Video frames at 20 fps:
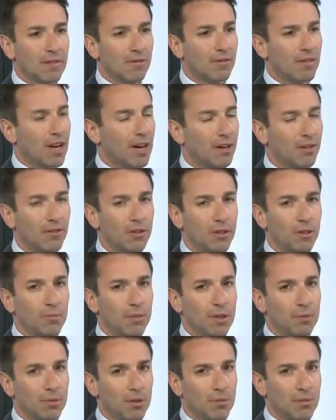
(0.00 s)
Very few
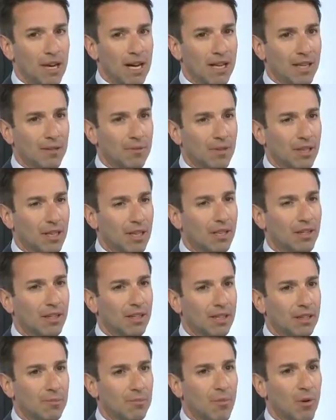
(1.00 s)
people buy them, and I
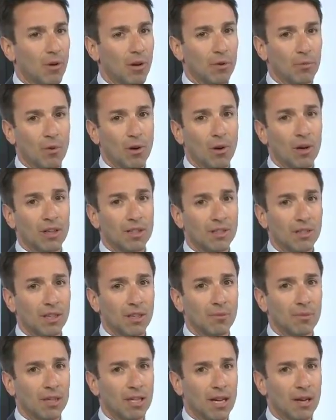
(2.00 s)
think more and more it's
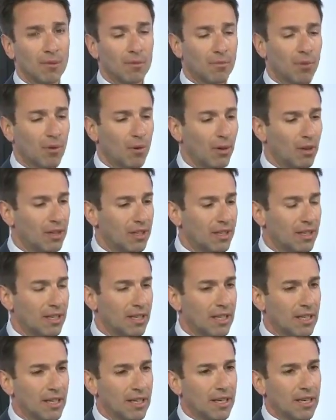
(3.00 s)
going to become important.
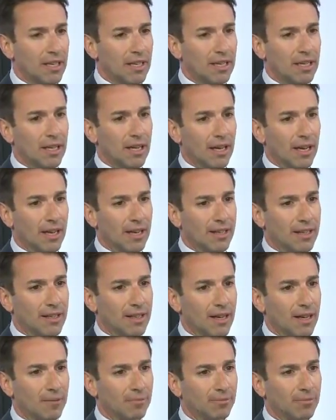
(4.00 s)

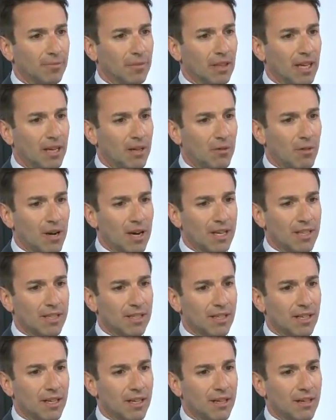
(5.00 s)
And
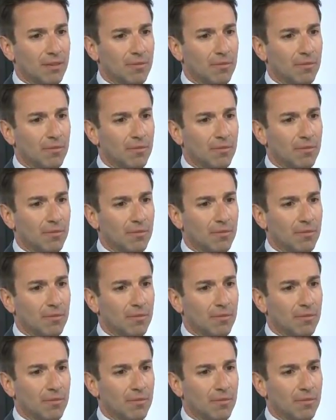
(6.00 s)
likewise,